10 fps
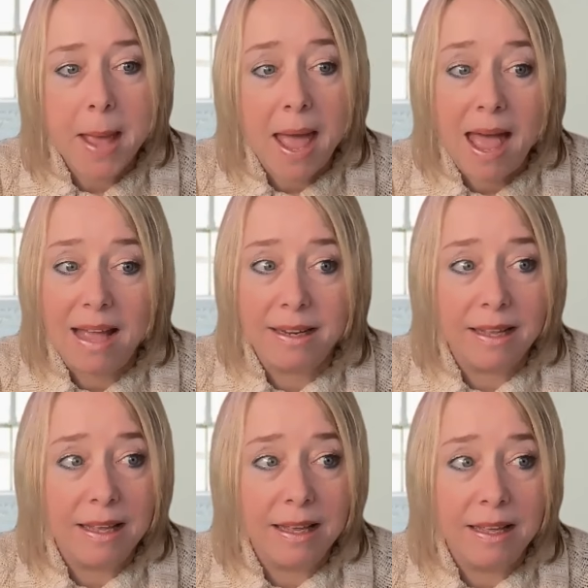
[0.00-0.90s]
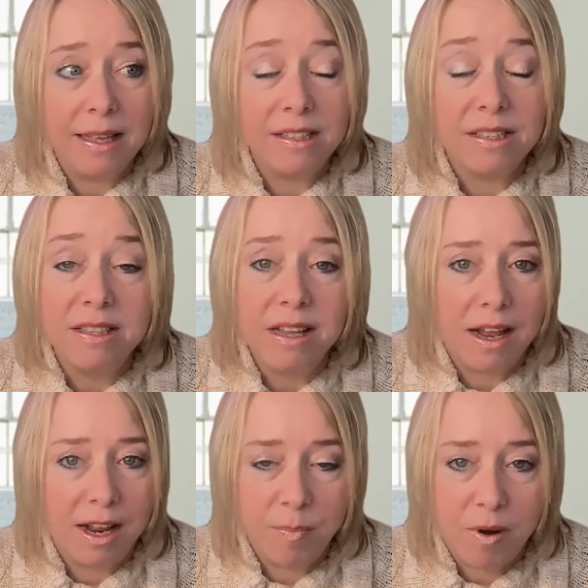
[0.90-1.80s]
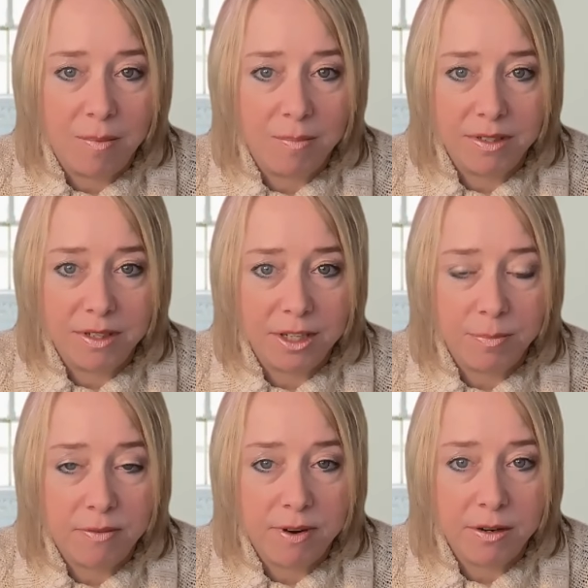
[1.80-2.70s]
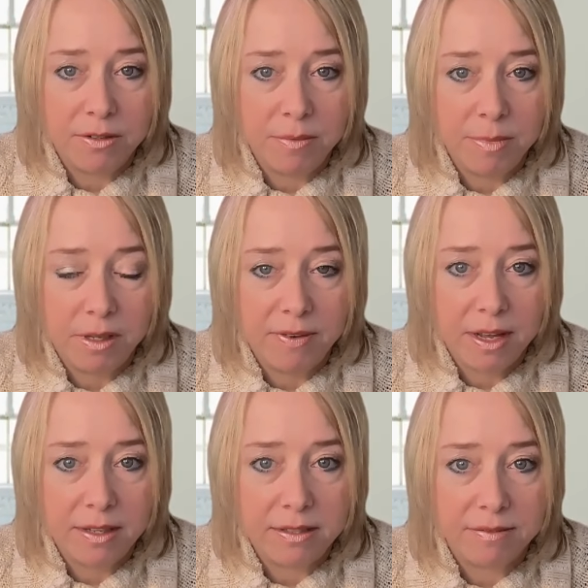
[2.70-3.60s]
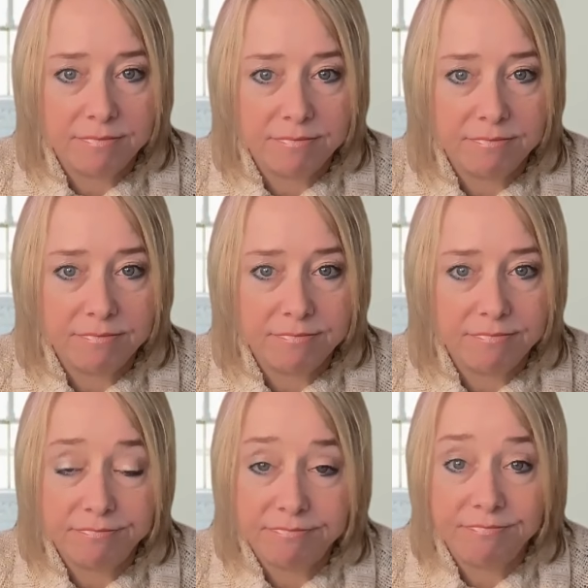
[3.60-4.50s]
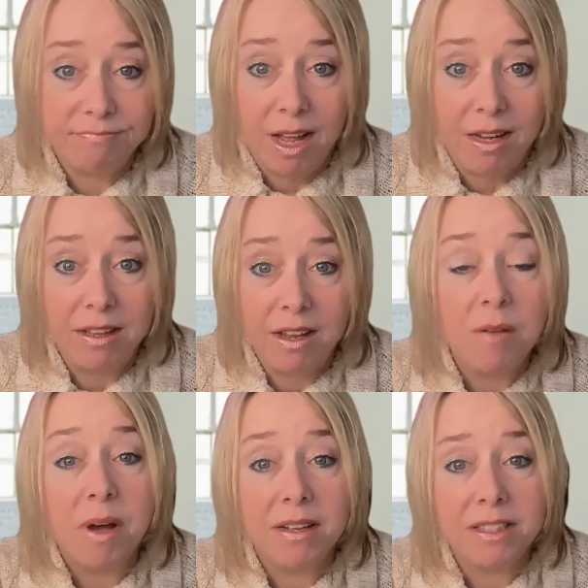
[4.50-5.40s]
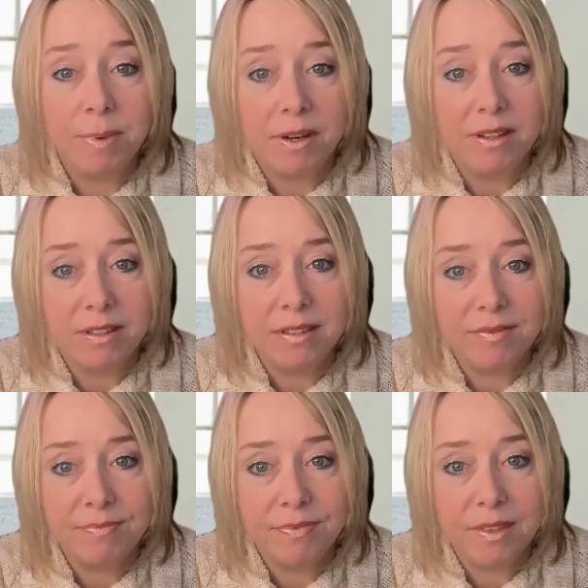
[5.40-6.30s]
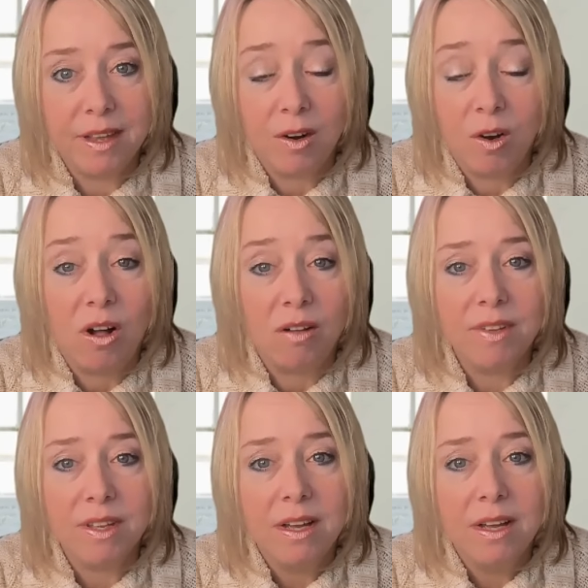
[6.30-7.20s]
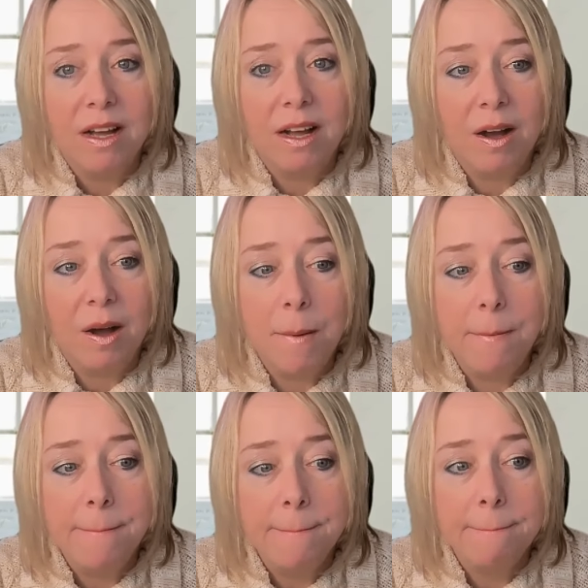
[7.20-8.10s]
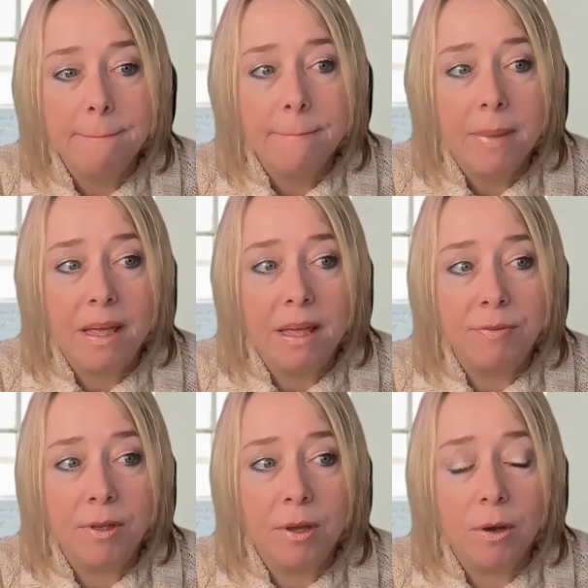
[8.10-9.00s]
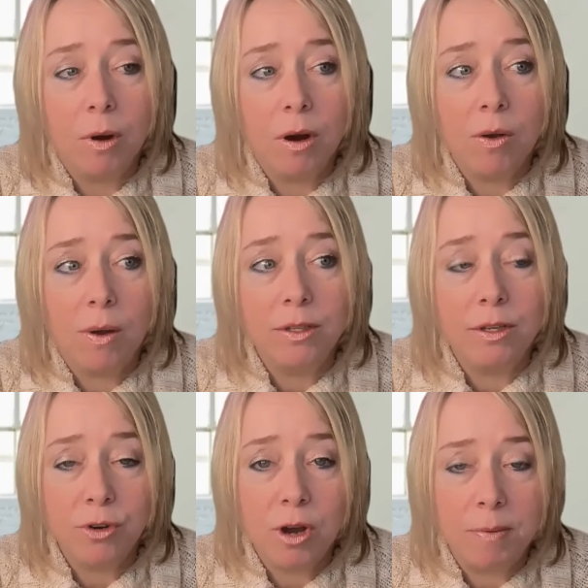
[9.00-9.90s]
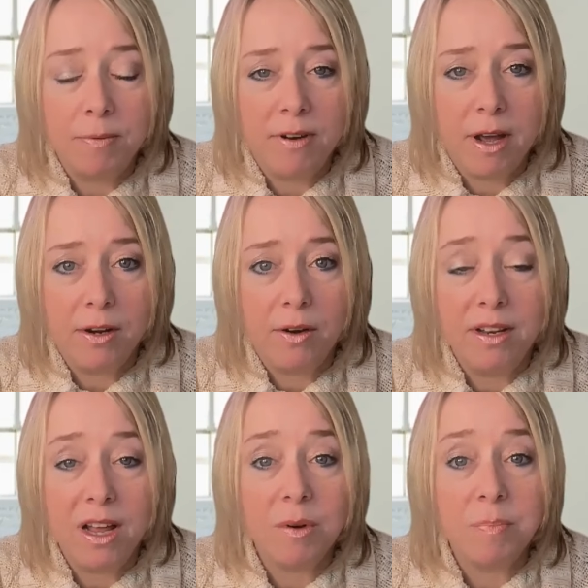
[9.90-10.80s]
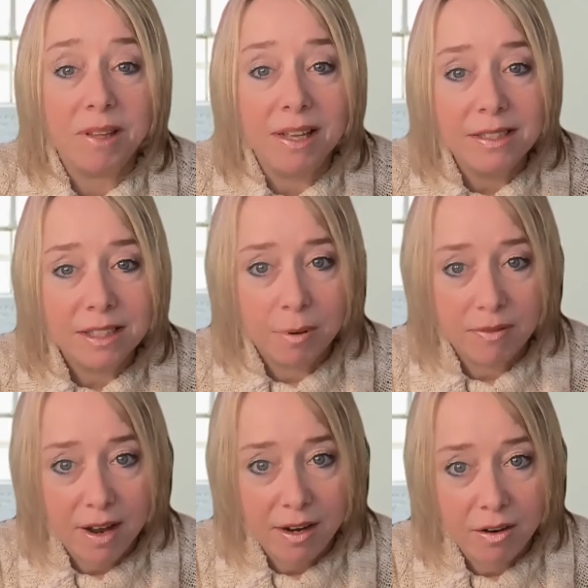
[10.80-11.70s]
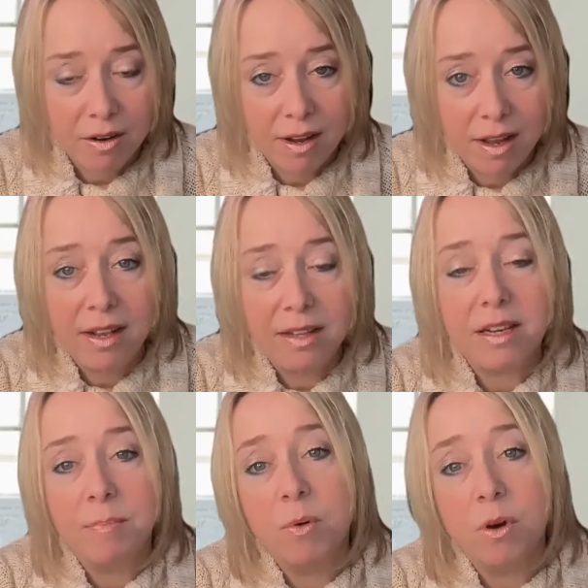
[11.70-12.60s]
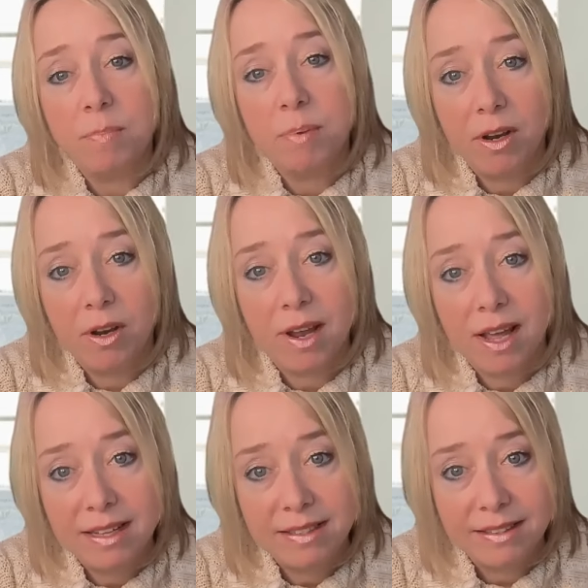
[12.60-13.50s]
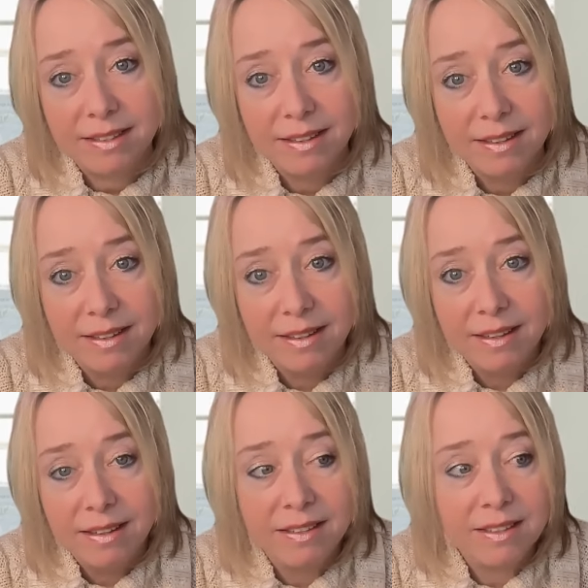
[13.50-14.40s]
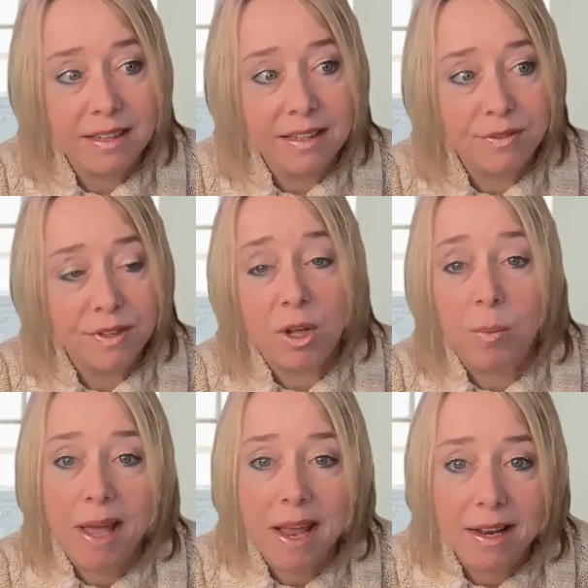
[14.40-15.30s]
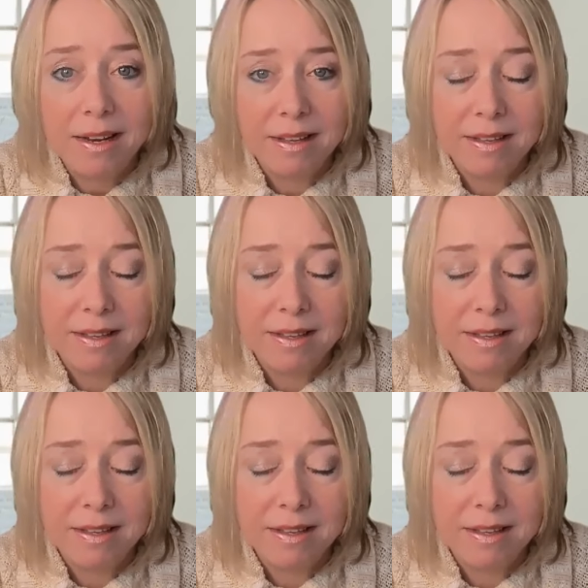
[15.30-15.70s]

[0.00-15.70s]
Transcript: And it is not a problem to change up providers in the middle of a case. Not, not in my experience at all. Um, if you are going to drop a provider and not replace the provider, and it's an important part of your case, let's say it's physical pain,